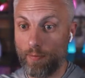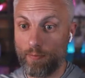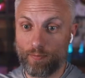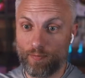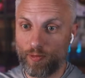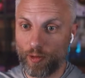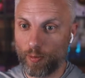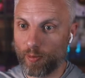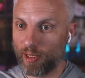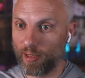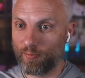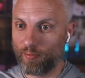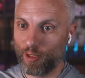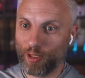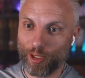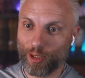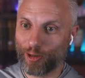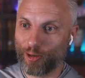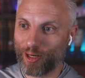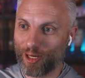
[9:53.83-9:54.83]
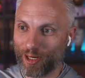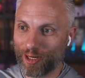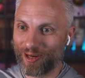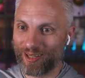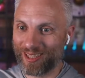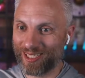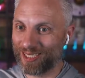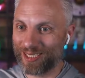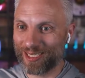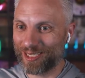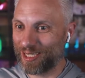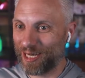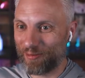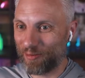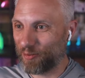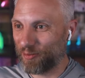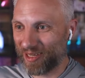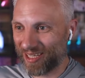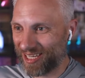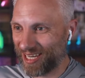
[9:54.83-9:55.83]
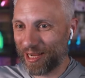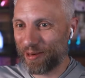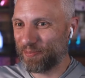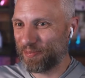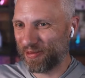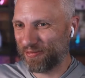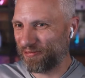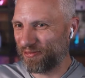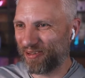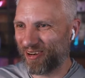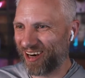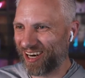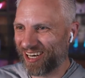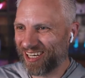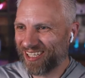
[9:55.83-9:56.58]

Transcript: filming a video here and this has never been done before.